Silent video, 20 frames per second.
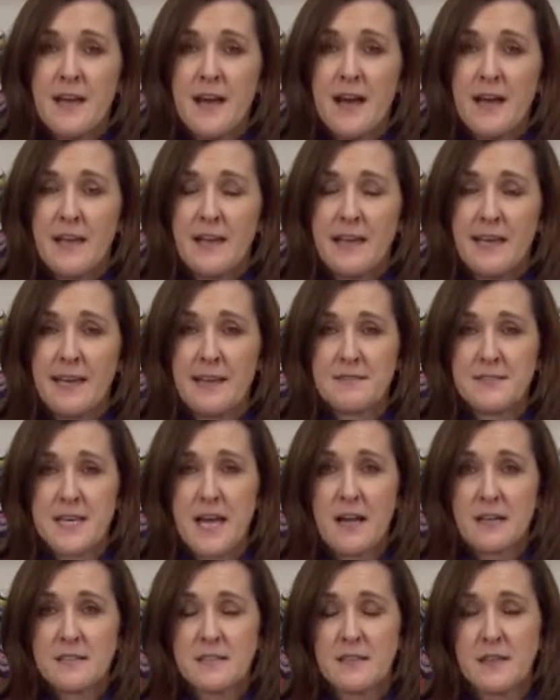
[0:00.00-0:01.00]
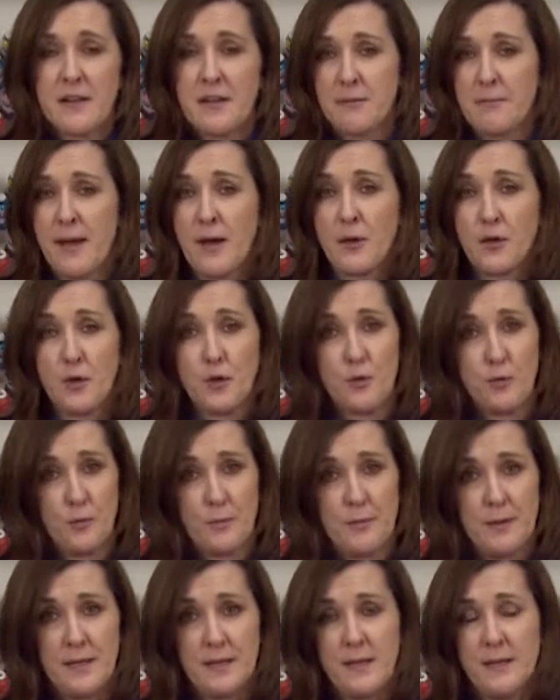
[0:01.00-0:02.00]
And I've talked a lot about
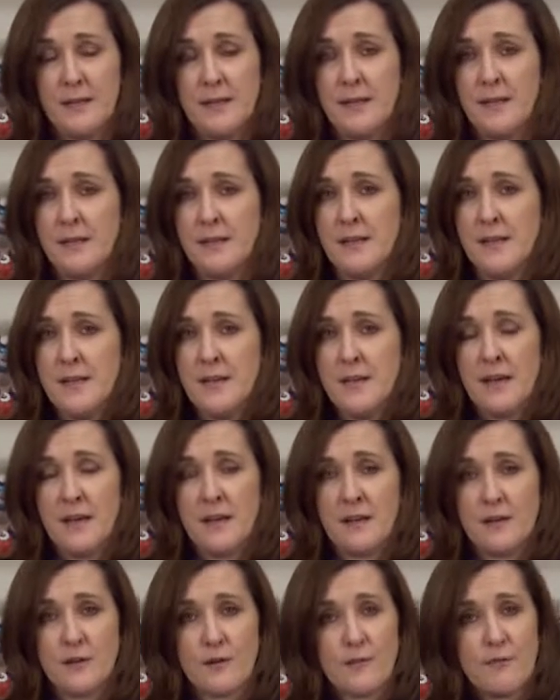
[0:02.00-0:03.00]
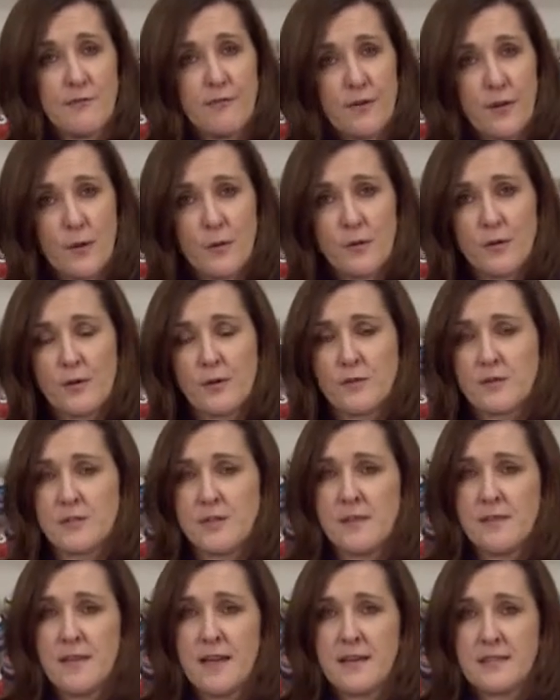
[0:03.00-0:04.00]
hooping and your floaters
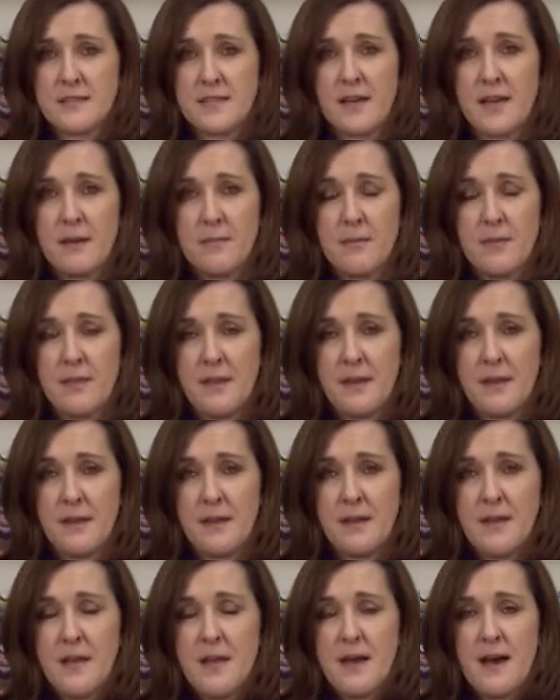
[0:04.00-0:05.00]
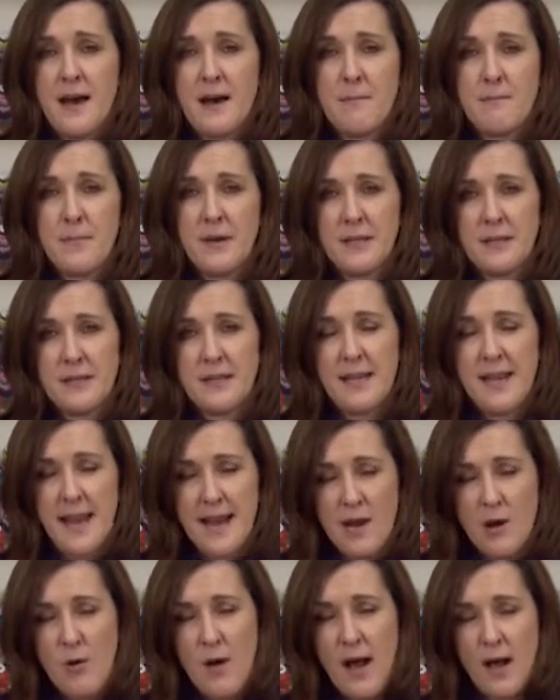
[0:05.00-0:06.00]
and that type thing, but
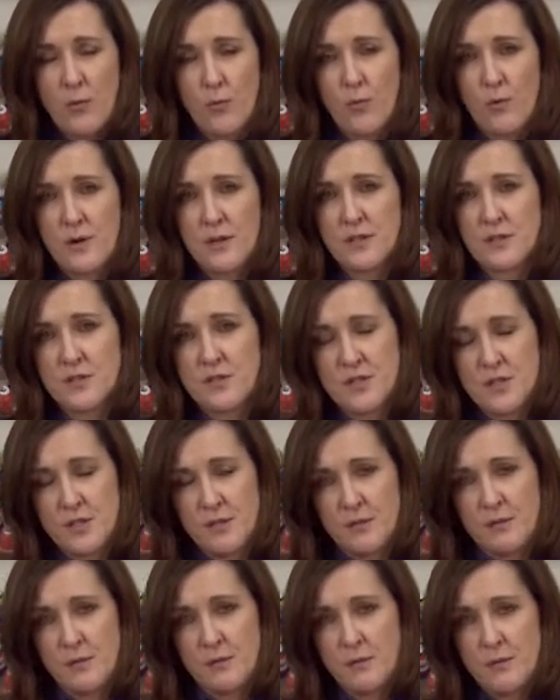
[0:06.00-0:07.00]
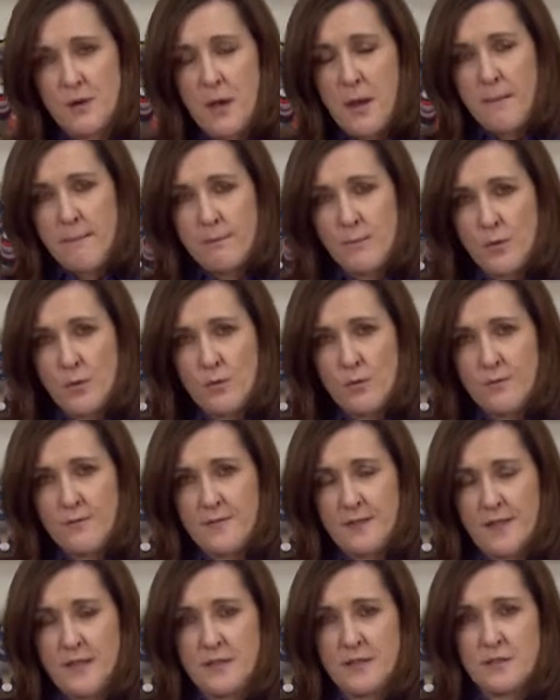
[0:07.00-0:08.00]
now I want to
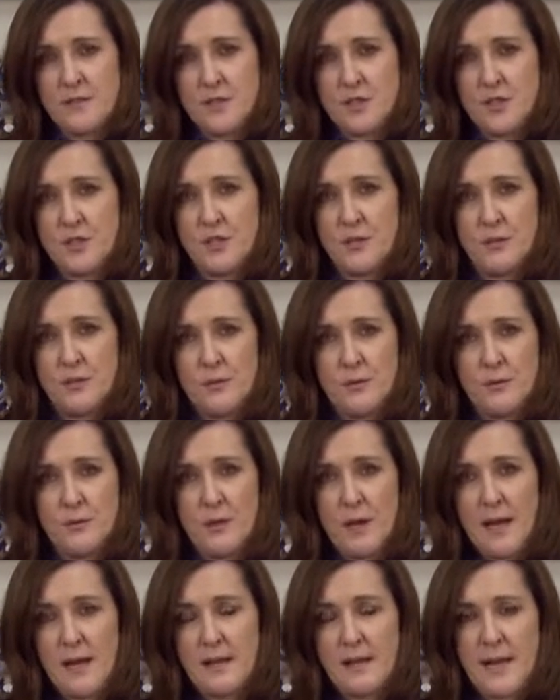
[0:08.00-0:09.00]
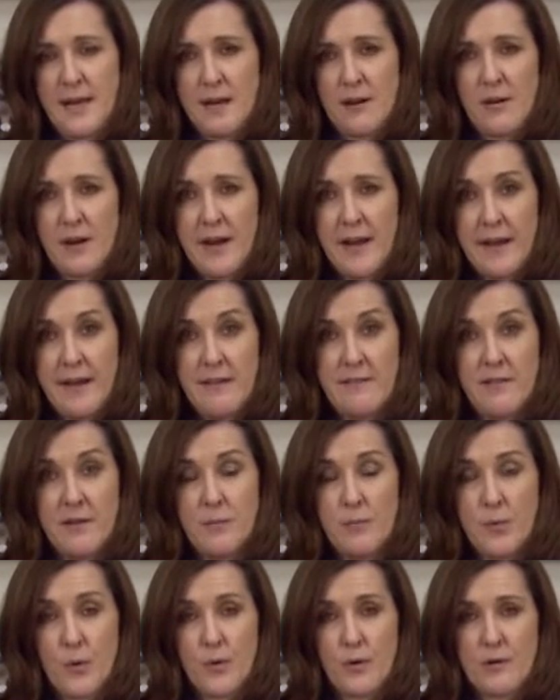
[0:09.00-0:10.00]
move into an area of
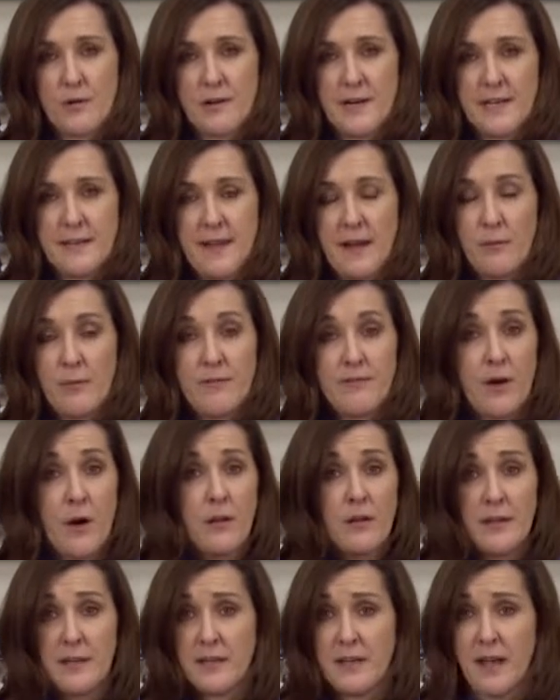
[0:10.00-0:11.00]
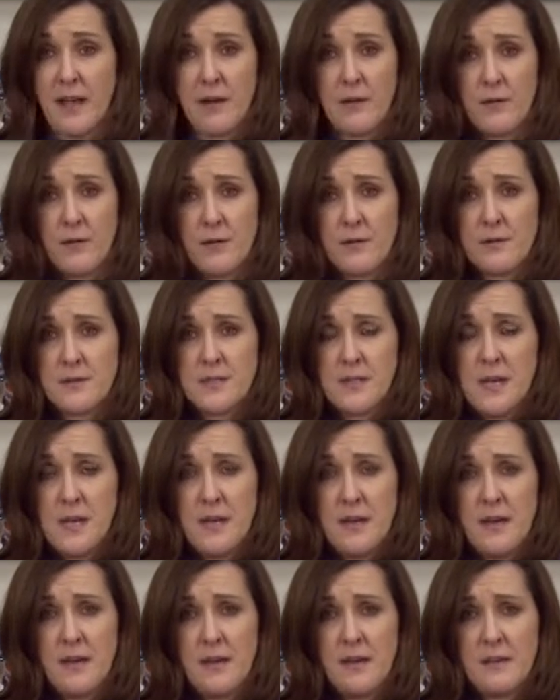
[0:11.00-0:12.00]
embroidery that we've all encountered,
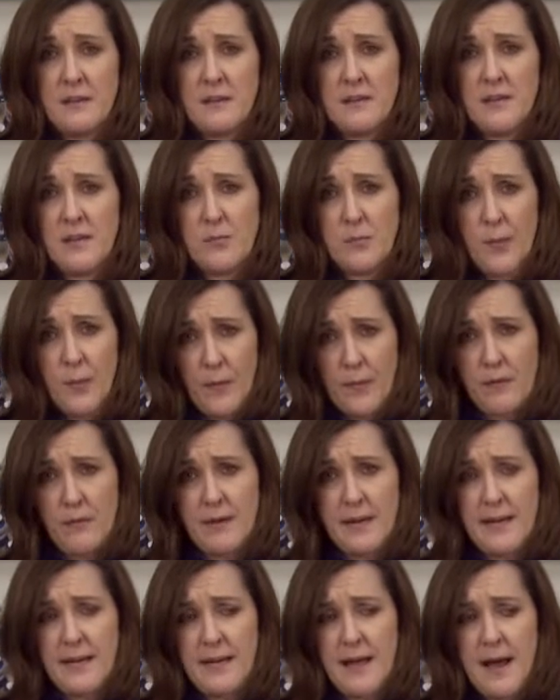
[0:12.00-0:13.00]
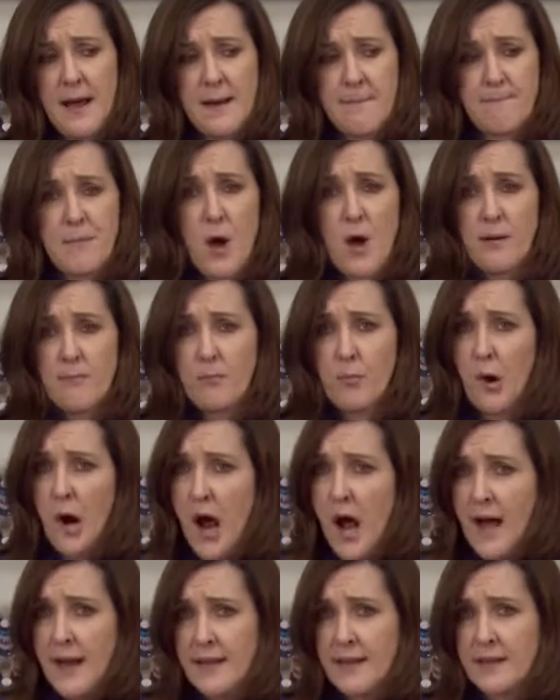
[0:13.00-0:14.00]
embroidery on
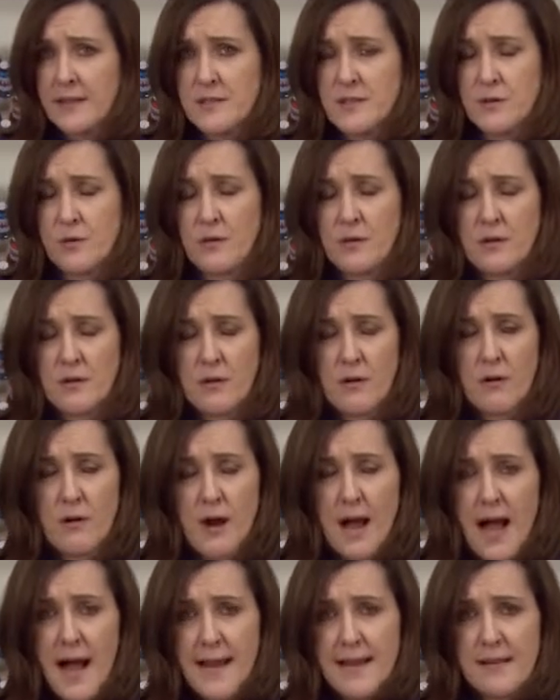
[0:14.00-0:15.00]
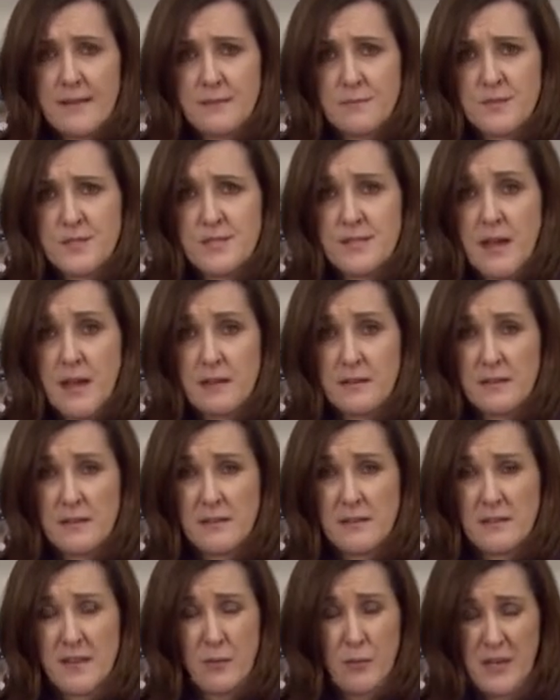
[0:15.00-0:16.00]
products or items
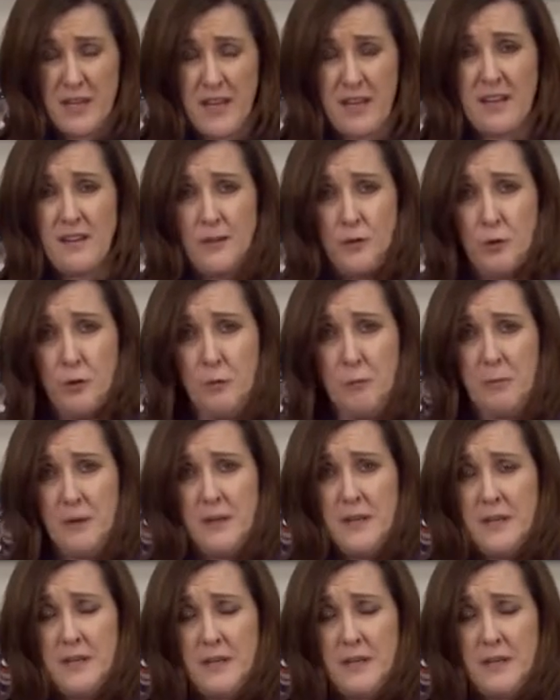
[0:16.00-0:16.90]
that we can't hoop.